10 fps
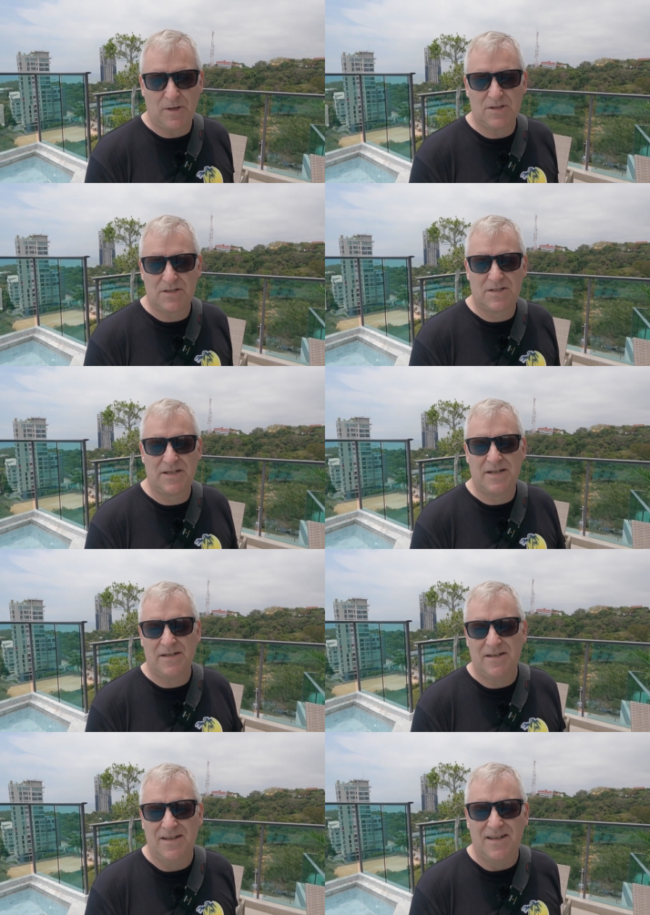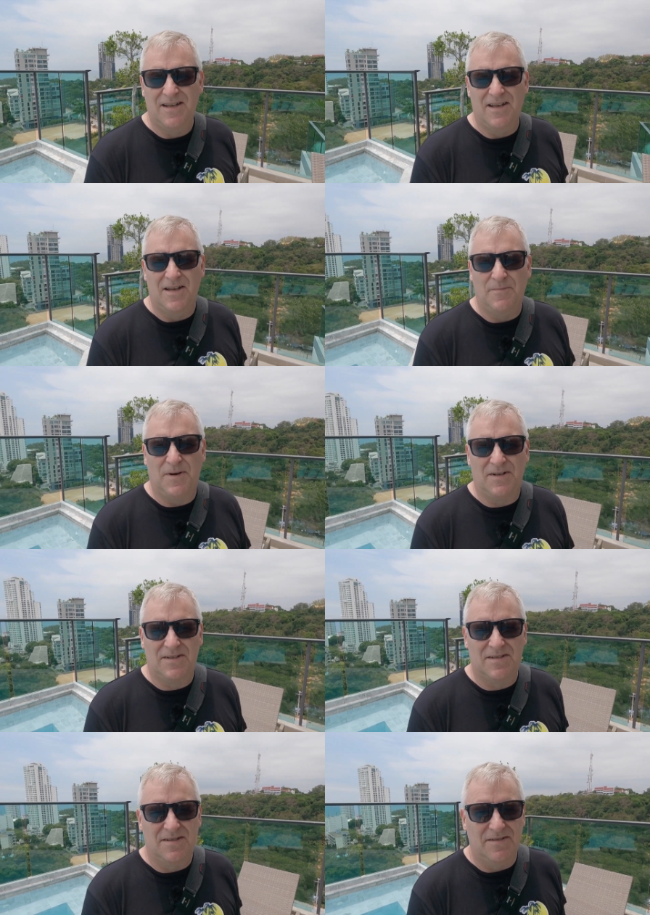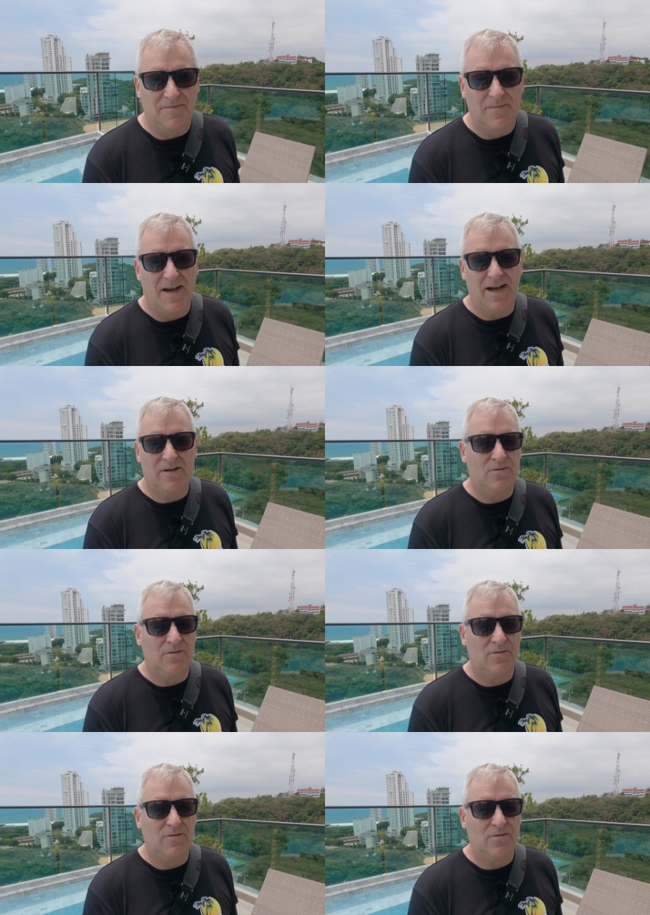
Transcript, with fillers: buses here, but I